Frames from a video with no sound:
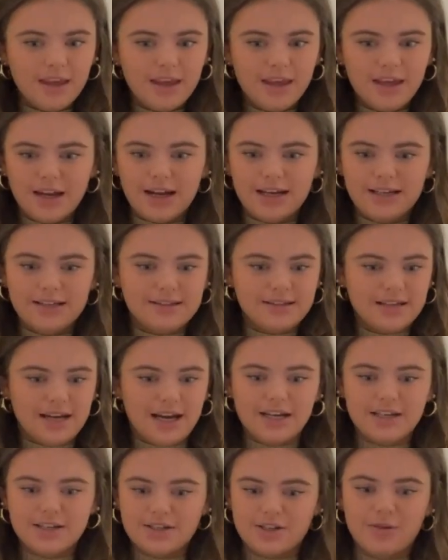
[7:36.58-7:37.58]
And
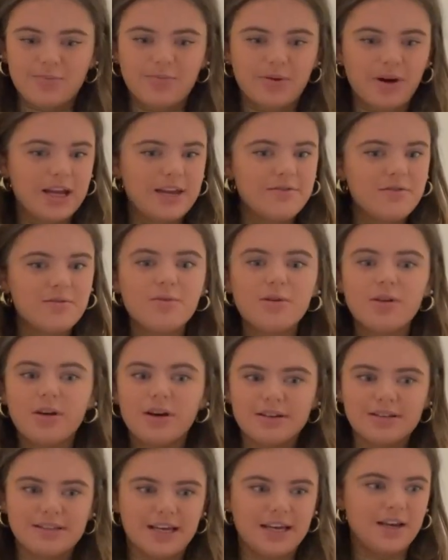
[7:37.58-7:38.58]
I just started praying even more.
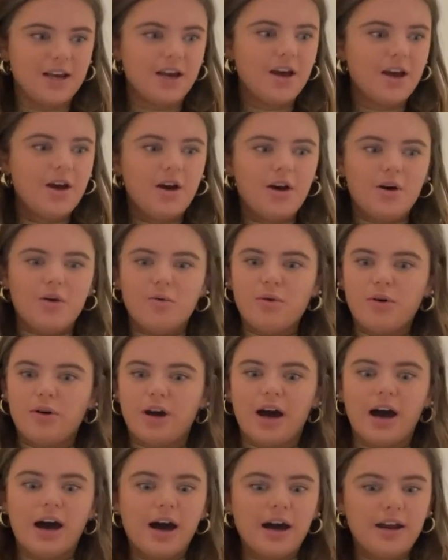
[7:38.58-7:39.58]
I was like, well,
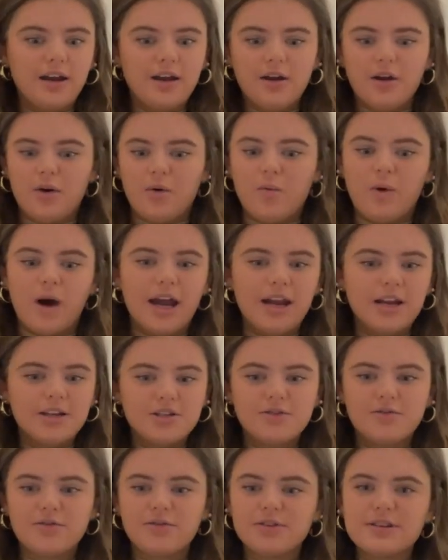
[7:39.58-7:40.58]
God, why
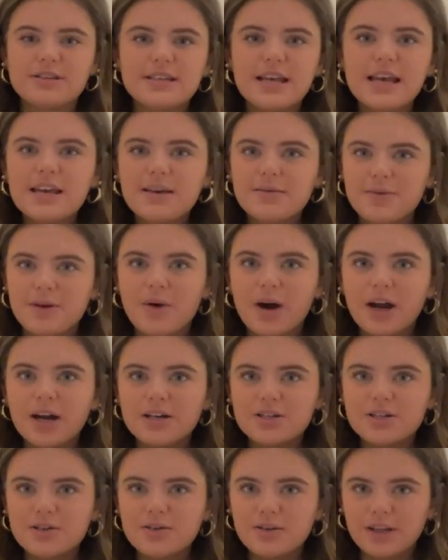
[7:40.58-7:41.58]
did you forsake me? Why
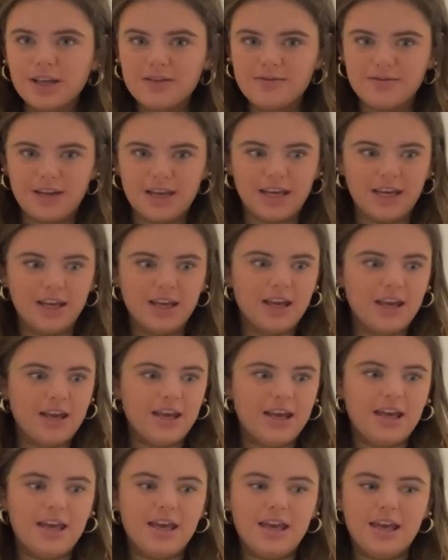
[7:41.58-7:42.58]
did you leave me?
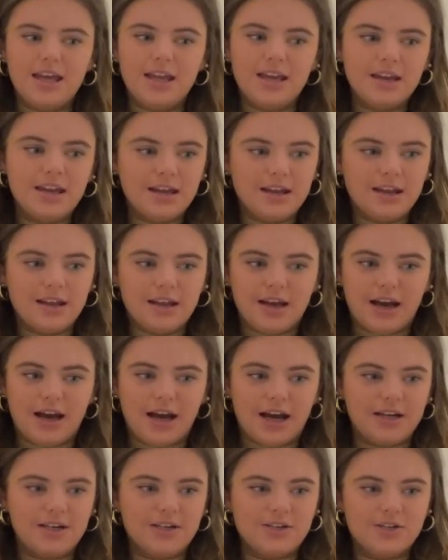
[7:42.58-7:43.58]
And
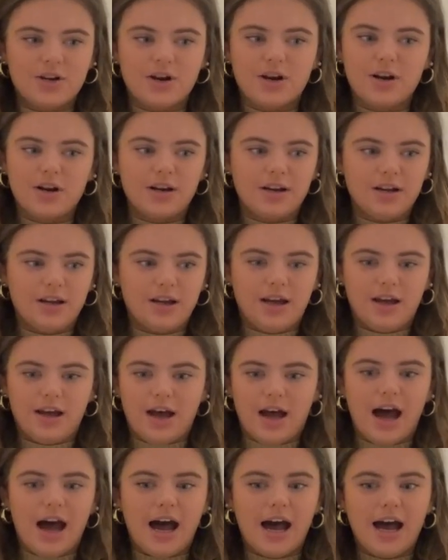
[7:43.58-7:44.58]
I just heard,
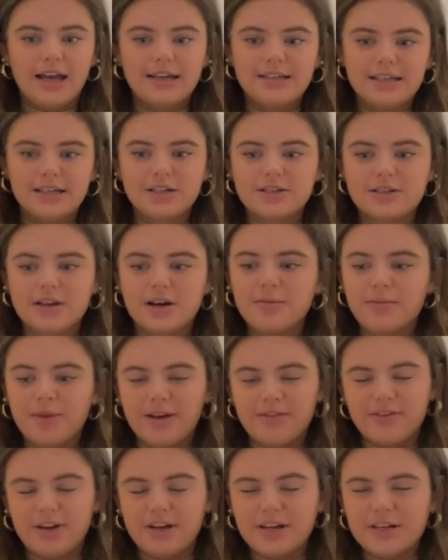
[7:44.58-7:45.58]
I didn't turn
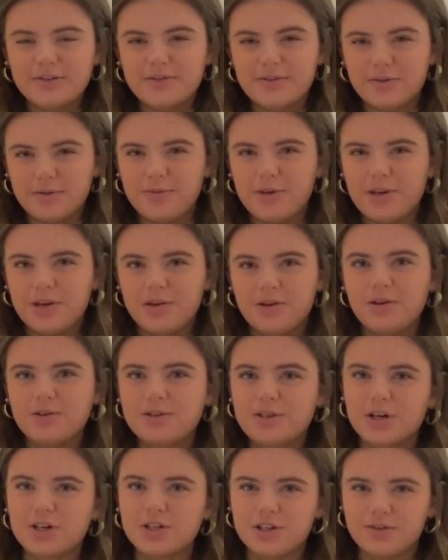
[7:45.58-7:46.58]
my face from you. You
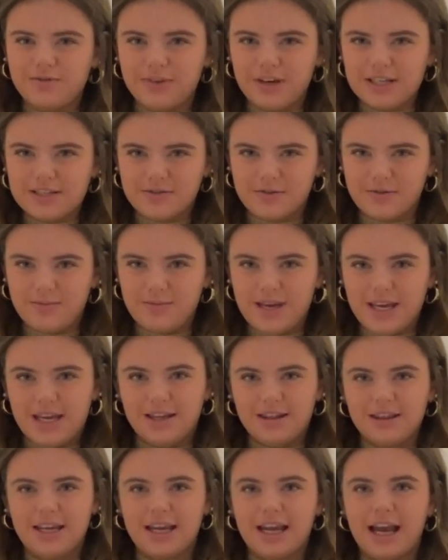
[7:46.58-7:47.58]
turned your face from
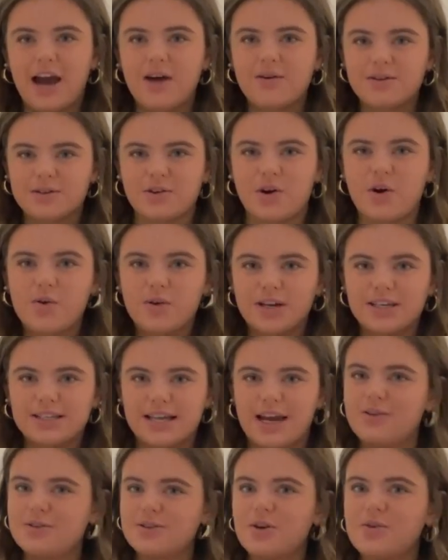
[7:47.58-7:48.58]
me. Like I was always
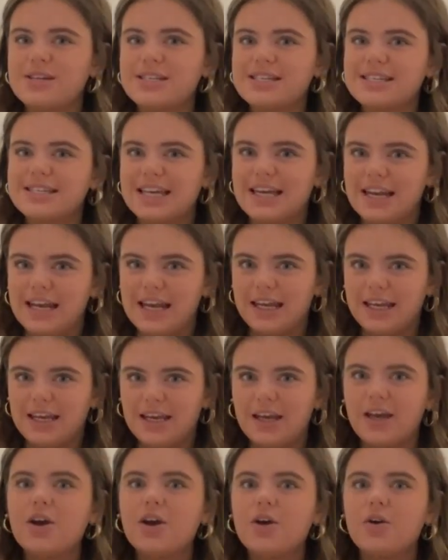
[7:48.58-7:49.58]
sitting
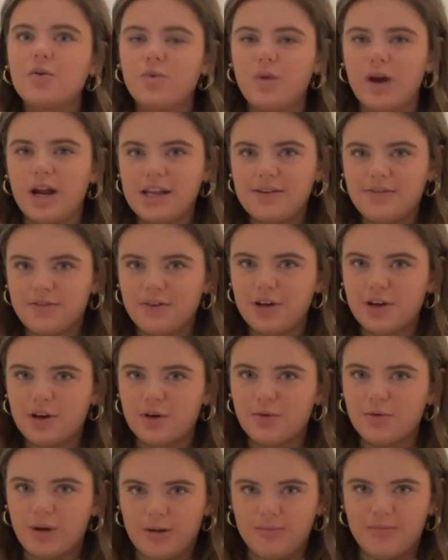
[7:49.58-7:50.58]
ready for you
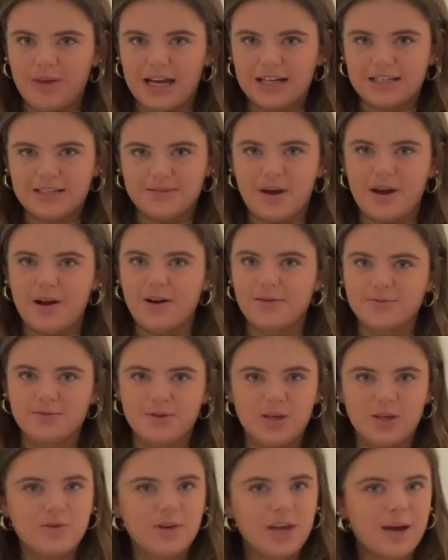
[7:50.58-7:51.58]
to run back to my arms, but
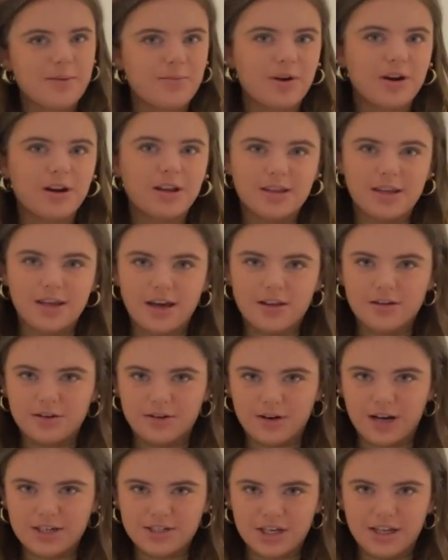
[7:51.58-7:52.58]
you kept running the other
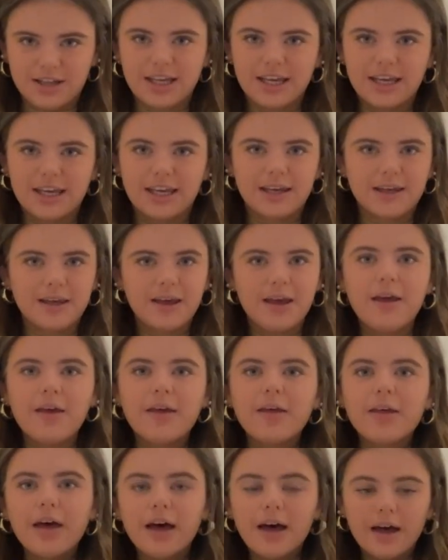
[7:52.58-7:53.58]
direction. Like
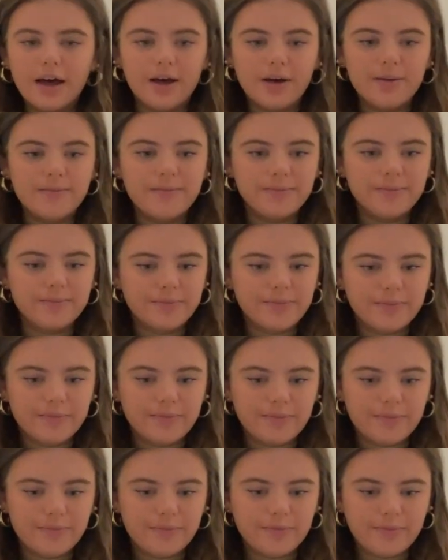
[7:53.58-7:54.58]
um,
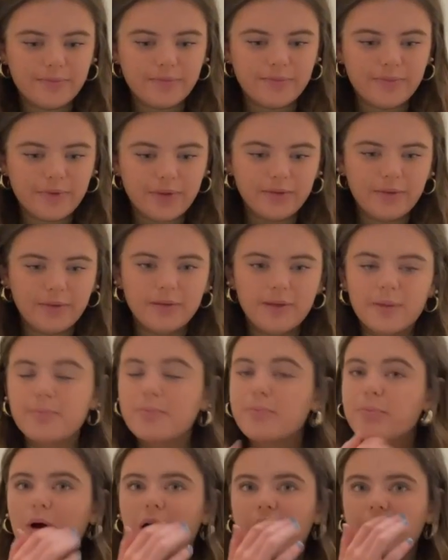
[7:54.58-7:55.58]
the
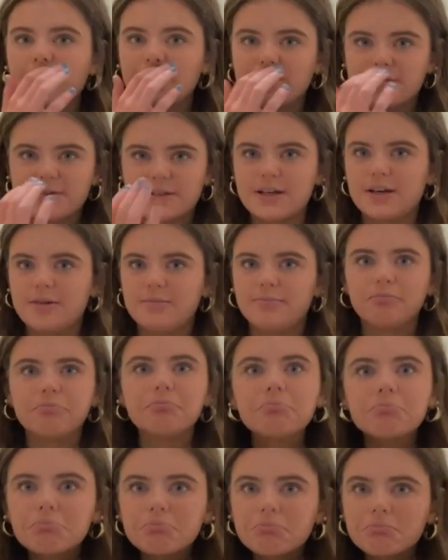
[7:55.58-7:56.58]
prodigal son.
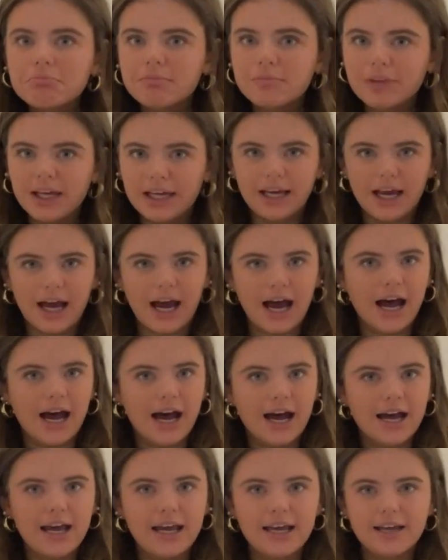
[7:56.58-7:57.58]
Like
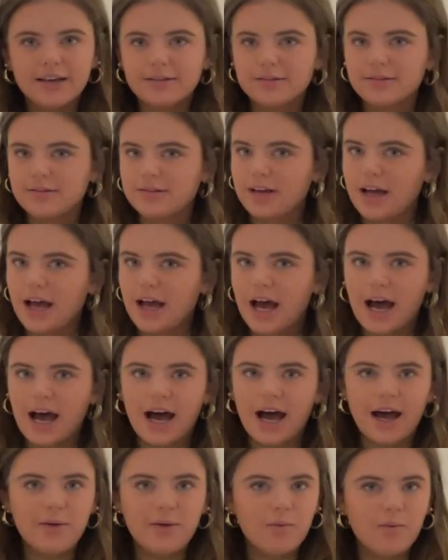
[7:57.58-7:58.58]
I
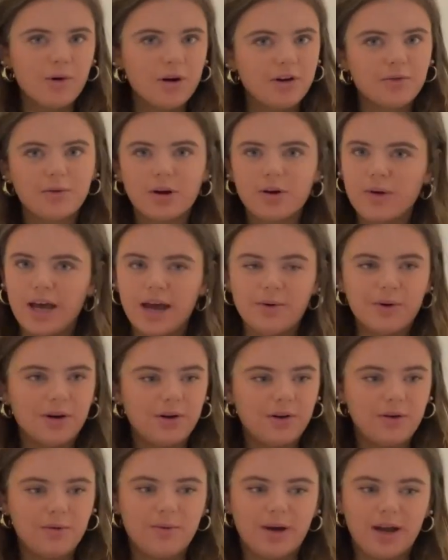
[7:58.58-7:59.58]
wanted to run away. I
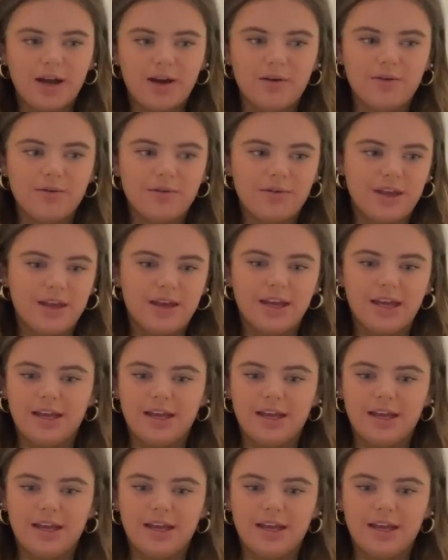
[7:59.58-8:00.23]
wanted to do my own thing.